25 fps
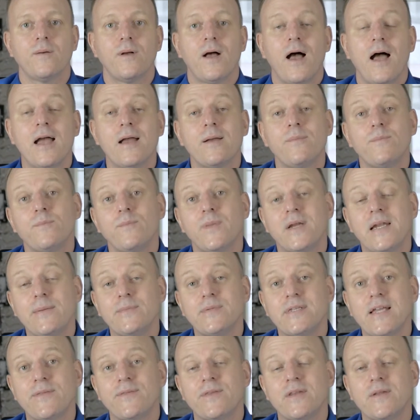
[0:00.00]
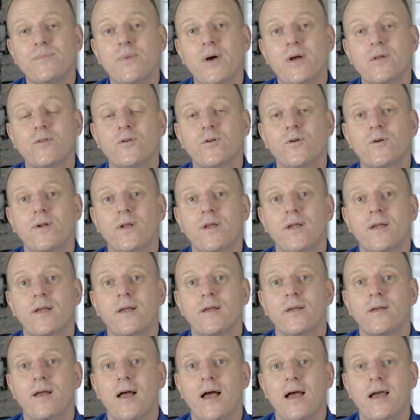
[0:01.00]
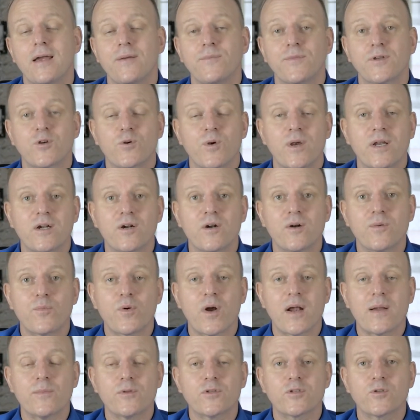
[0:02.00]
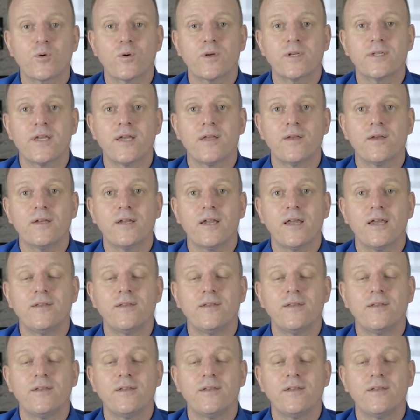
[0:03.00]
Hi, my name is Anthony Butler. I am the creator of Primal Storytelling,